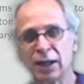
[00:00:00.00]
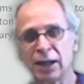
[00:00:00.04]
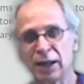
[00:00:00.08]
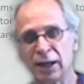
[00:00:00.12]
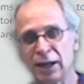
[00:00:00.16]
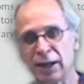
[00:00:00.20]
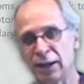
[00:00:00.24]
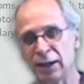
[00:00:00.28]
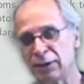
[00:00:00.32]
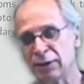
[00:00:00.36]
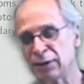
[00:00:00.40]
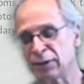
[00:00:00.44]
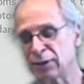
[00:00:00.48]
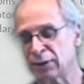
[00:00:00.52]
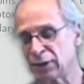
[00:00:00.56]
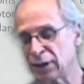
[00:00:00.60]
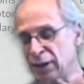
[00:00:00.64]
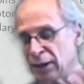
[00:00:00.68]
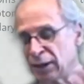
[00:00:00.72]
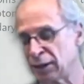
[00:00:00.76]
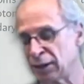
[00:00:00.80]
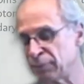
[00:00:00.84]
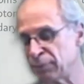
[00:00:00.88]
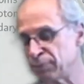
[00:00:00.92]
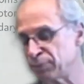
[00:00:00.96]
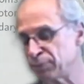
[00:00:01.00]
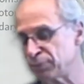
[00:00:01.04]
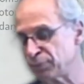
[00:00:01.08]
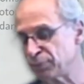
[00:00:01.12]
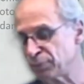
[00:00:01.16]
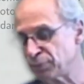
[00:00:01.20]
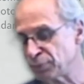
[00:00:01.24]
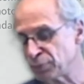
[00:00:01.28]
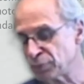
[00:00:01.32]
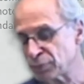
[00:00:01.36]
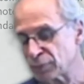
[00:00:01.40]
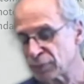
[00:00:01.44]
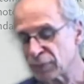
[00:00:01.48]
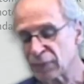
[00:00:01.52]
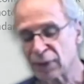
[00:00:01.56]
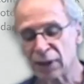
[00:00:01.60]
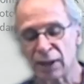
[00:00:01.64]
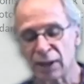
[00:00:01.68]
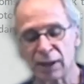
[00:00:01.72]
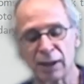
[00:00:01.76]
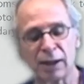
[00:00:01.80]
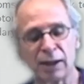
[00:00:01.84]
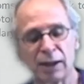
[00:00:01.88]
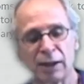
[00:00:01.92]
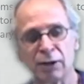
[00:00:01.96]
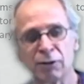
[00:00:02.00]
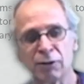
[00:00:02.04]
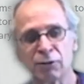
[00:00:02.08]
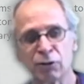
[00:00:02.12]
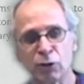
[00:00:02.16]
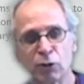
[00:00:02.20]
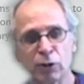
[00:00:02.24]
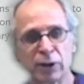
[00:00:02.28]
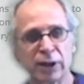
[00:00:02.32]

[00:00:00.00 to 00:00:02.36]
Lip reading: and have all